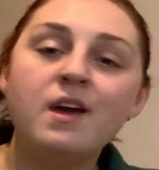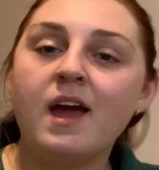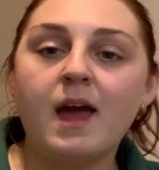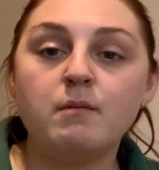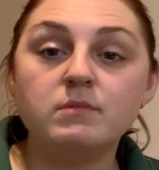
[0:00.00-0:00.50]

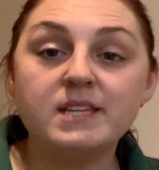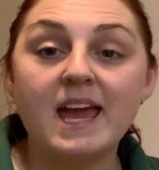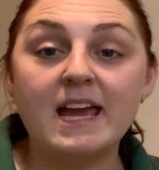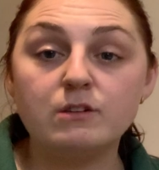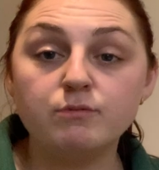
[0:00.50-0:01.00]
to
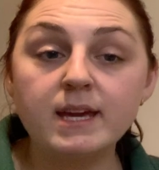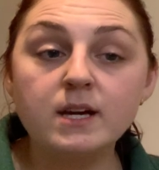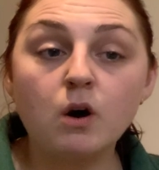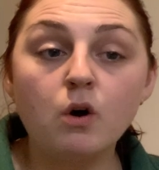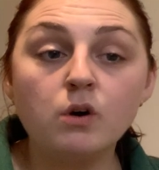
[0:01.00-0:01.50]
aid
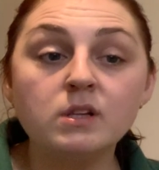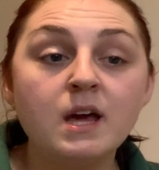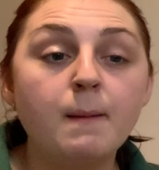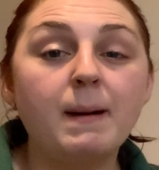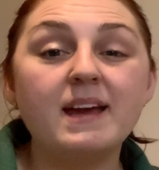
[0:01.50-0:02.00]
recall
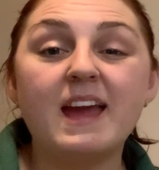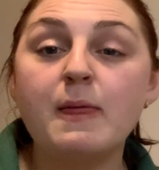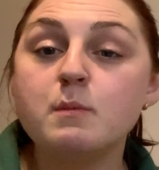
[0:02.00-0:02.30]
by getting